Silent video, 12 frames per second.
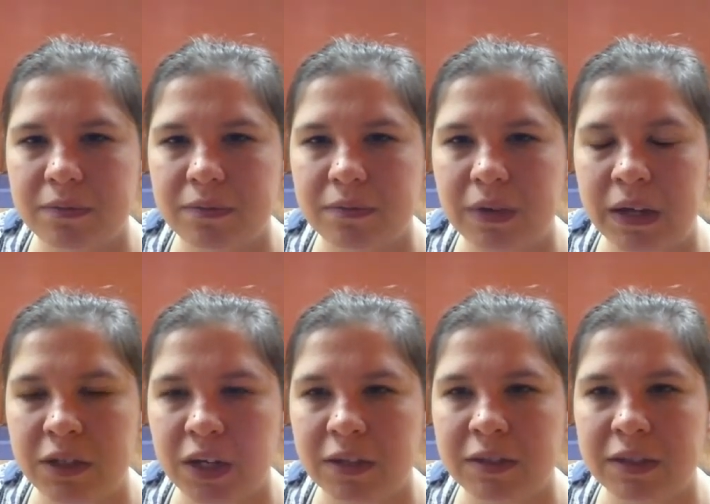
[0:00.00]

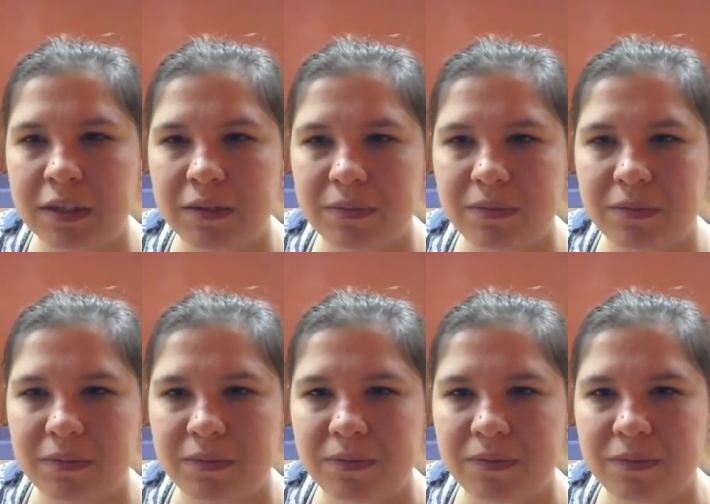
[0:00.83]
Adjust it.
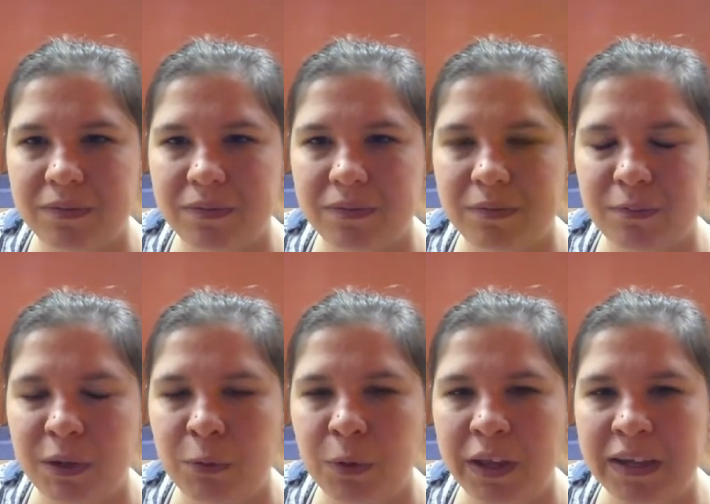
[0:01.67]
Be
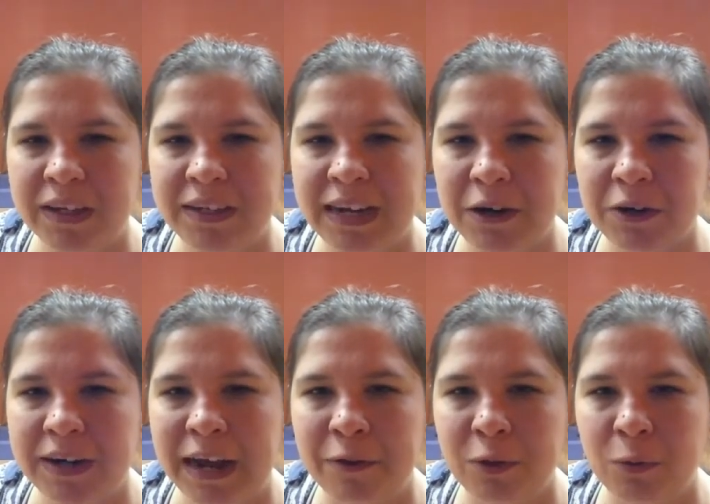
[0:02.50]
willing to tear
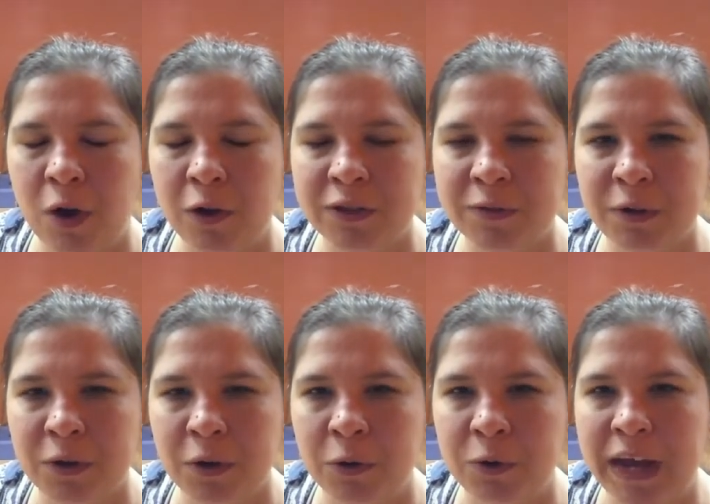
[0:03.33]
down the walls of
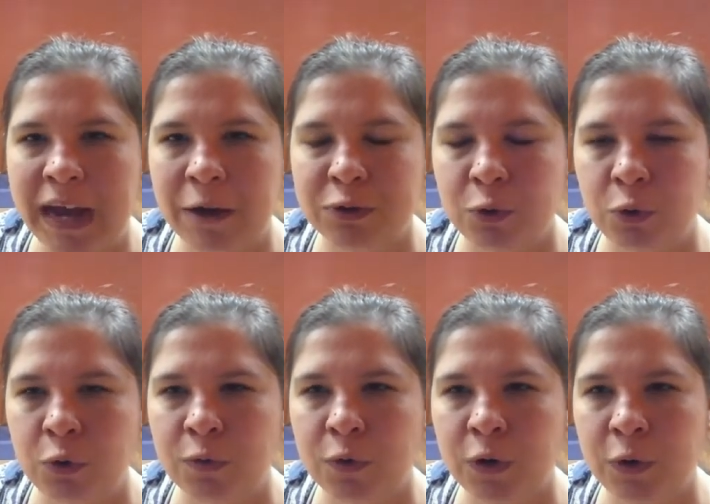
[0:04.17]
your own house
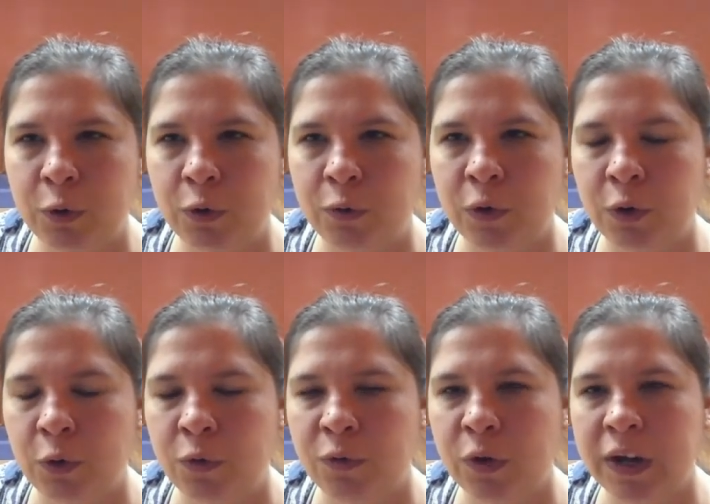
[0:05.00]
over and over and
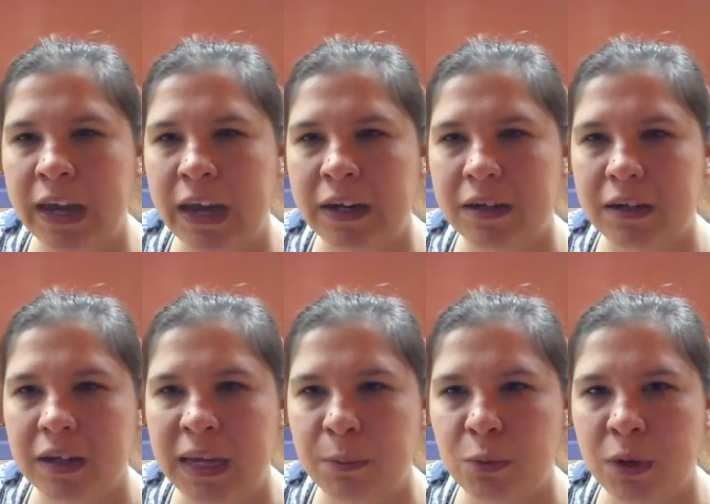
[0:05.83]
over again.
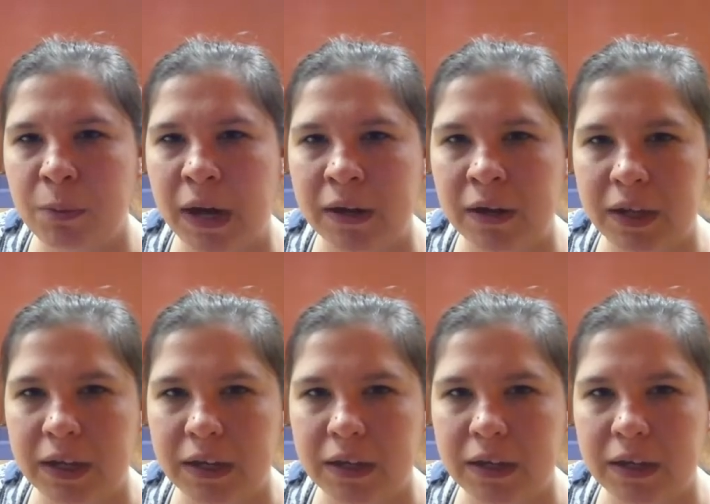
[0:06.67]
Keep remodeling.